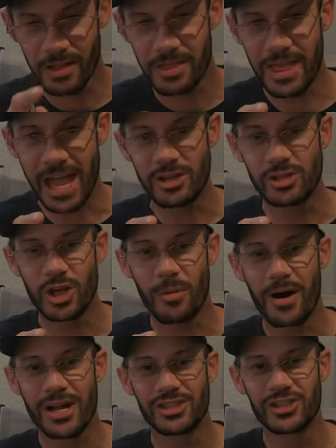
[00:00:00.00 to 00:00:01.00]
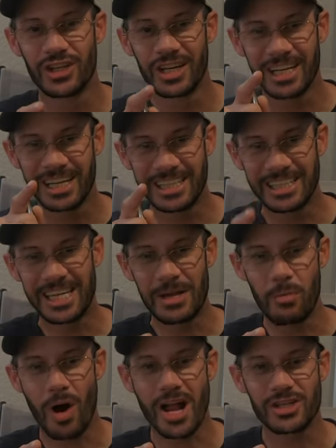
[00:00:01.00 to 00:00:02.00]
Thank you so much. Keep
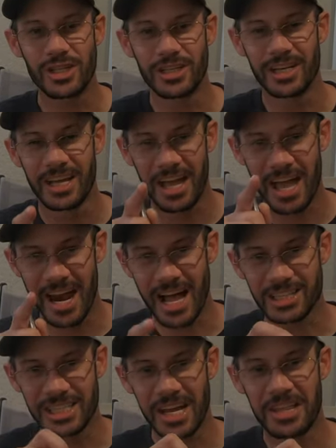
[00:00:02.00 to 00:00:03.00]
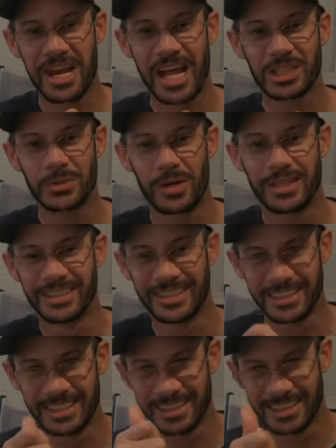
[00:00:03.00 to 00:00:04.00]
watching, and I'll see you on the next one.
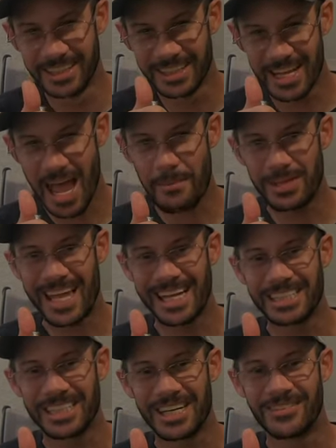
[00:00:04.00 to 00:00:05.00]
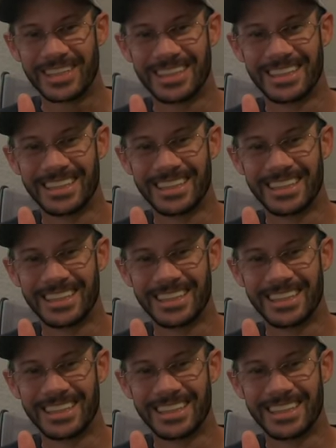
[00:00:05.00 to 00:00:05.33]
Happy Thanksgiving.